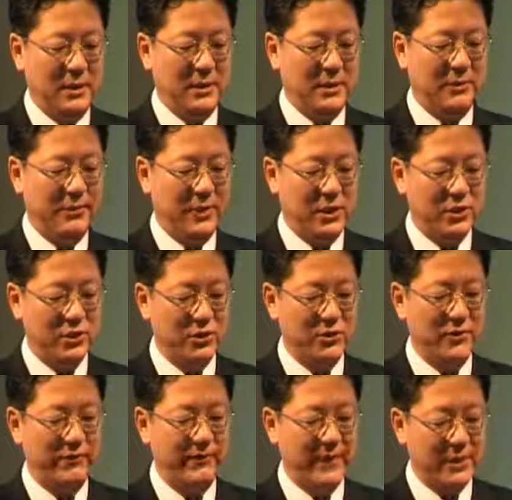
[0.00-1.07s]
The
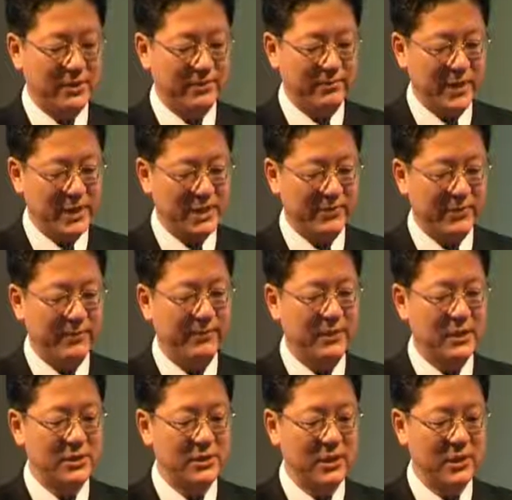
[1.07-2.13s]
patient must be
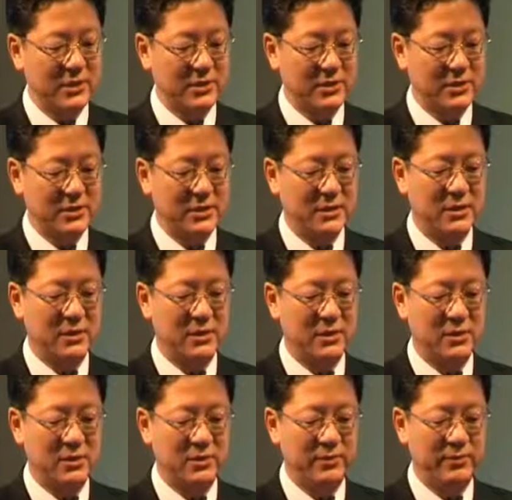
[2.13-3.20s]
vaccinated
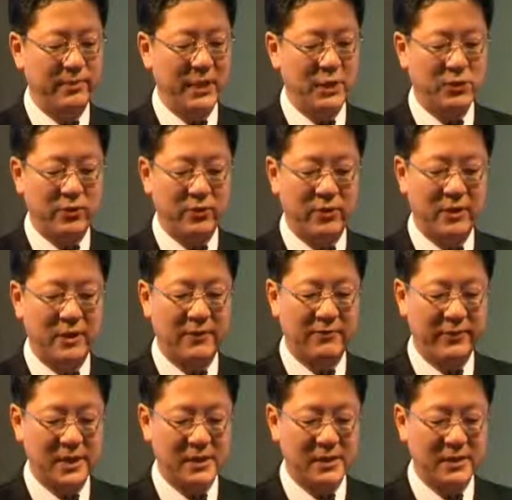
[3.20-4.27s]
meningococcal
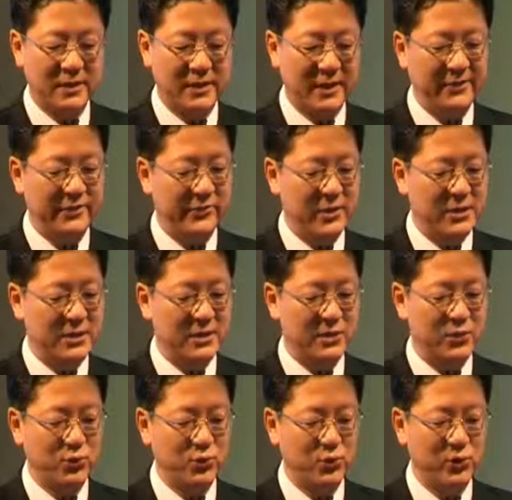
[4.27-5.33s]
vaccine at least
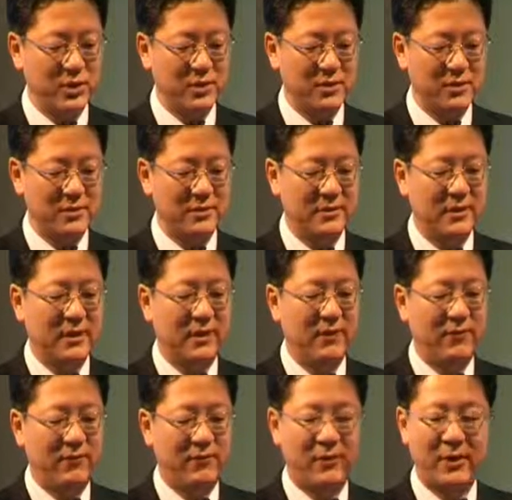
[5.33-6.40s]
2 weeks
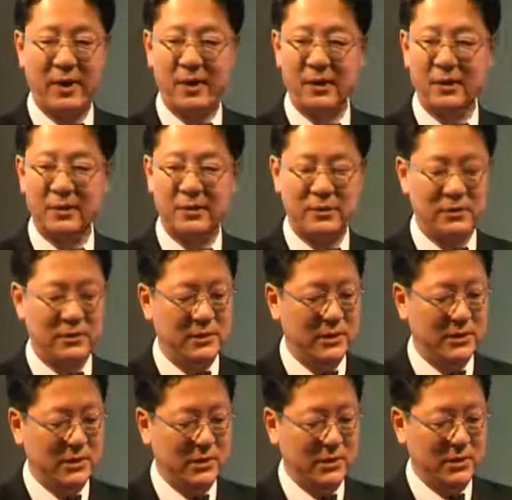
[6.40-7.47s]
prior
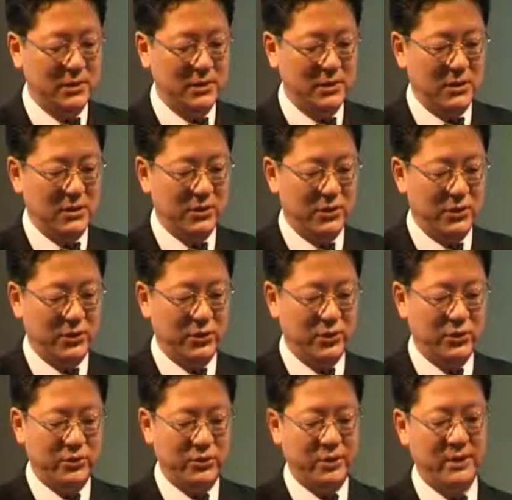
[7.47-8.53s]

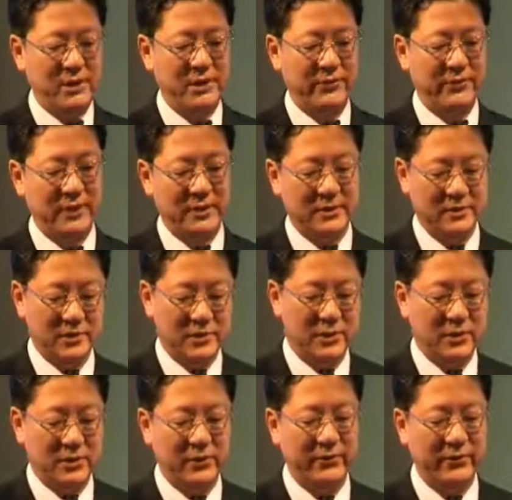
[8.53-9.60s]
to receiving
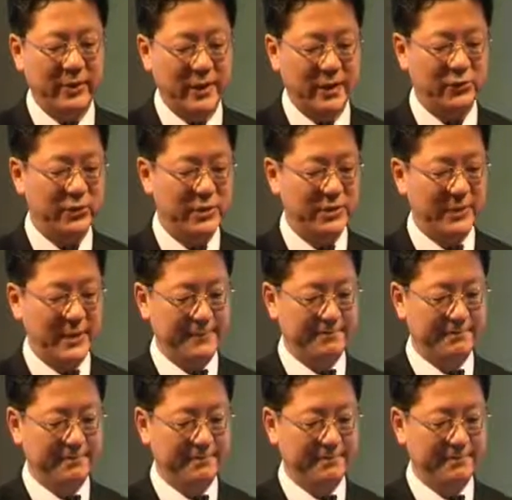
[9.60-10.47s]
of eculizumab.